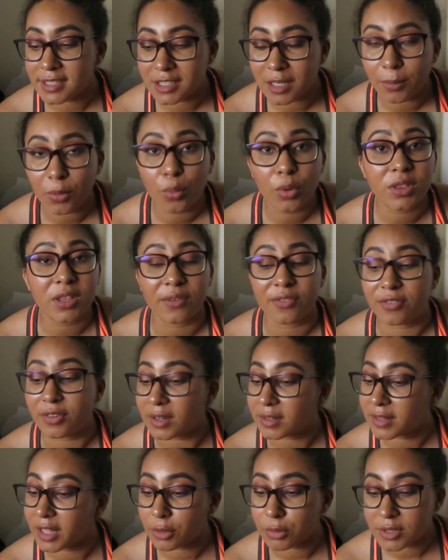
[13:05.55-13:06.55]
some of what the
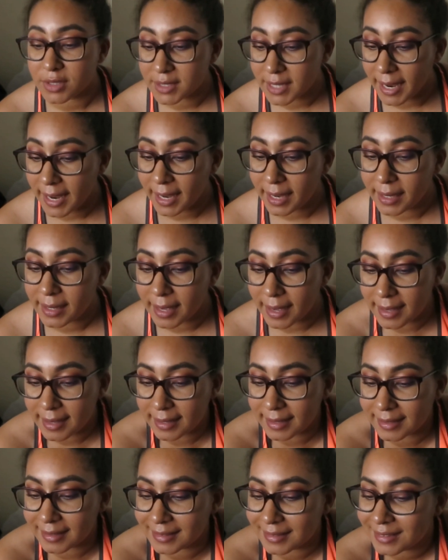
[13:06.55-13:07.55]
fuck they were saying.
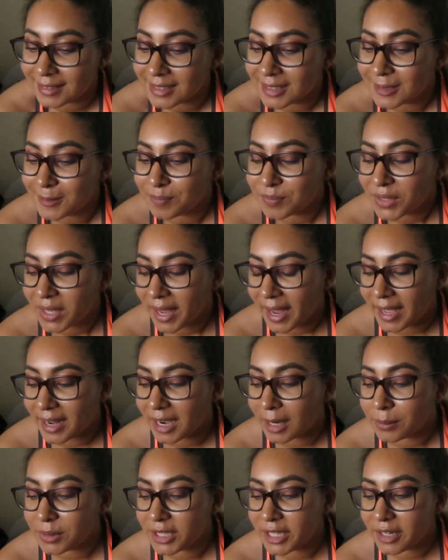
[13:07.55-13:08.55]

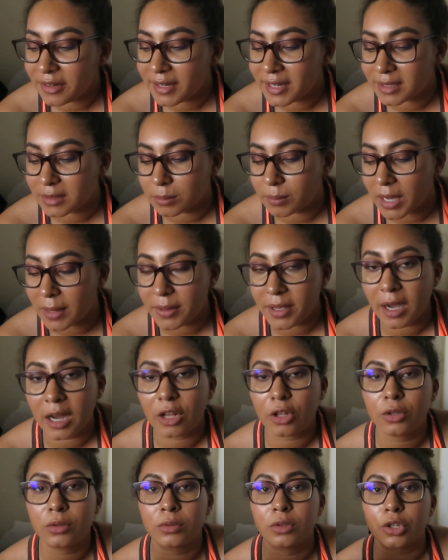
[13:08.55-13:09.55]
And I'm curious, maybe
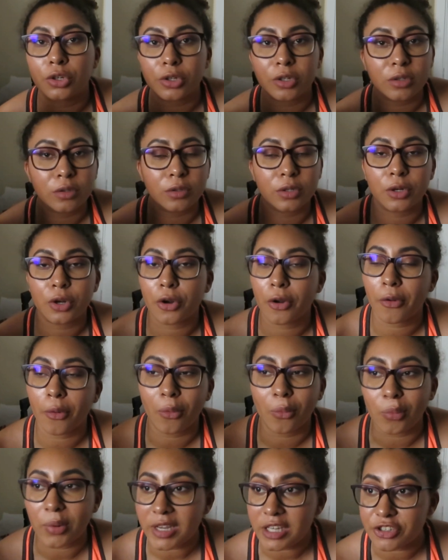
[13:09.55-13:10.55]
I'll learn
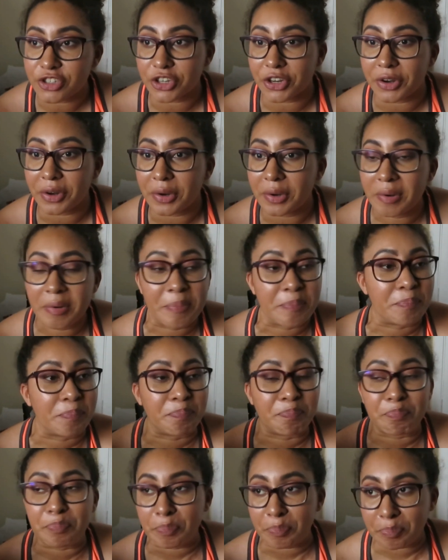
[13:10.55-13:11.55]
Norwegian
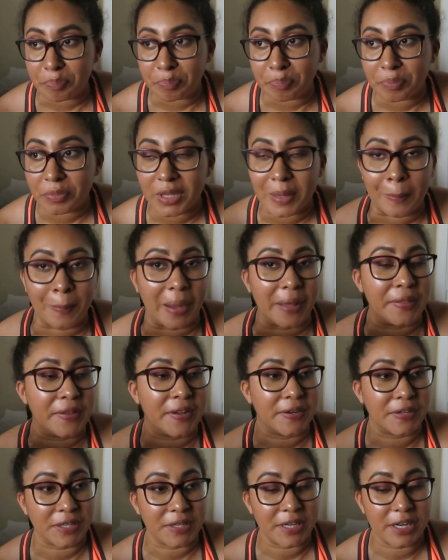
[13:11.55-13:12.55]
by
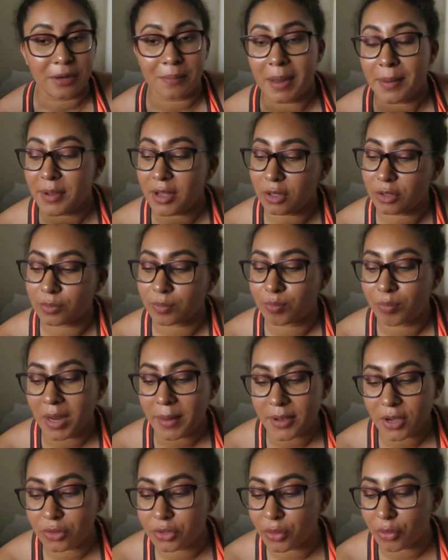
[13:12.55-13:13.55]
the end of the year. Maybe
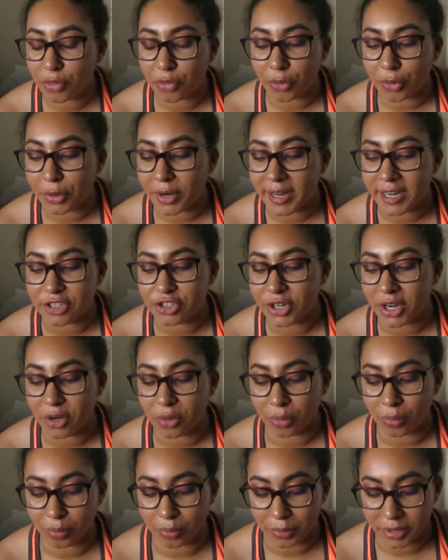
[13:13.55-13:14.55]
I'll go through it and try to
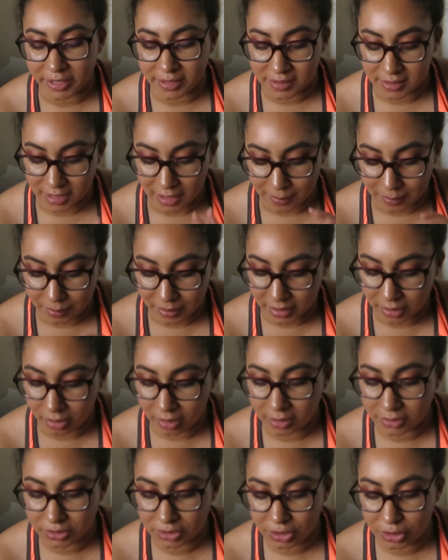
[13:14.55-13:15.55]
read some. But
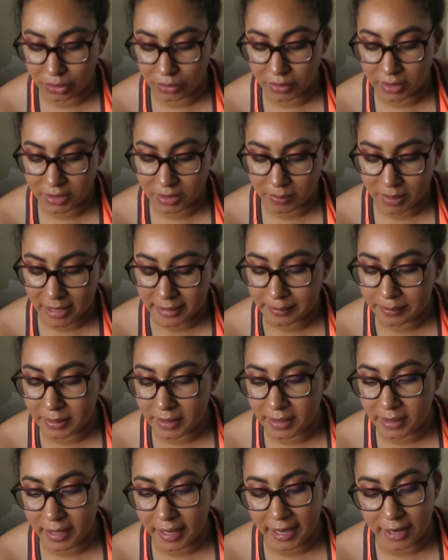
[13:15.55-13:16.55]
also this might
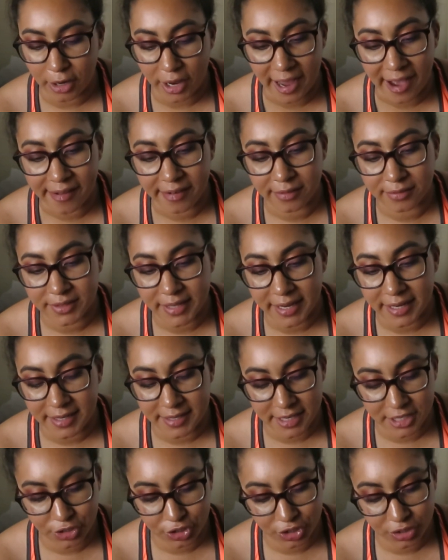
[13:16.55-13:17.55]
be an out-of-date
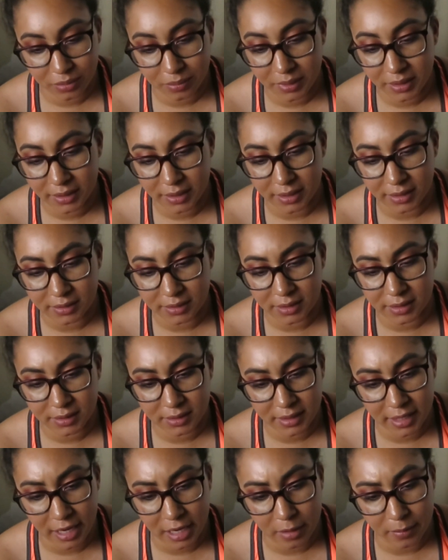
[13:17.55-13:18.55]
edition because
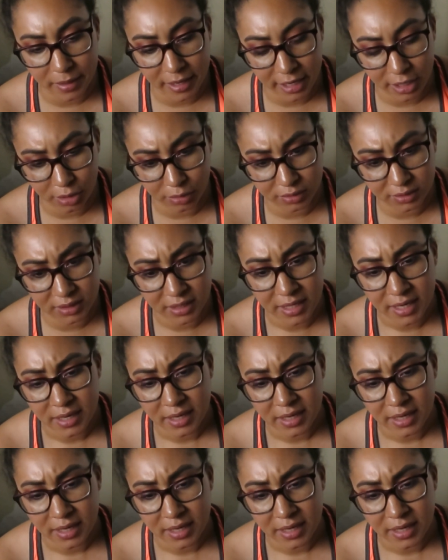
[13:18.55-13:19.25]
this came out,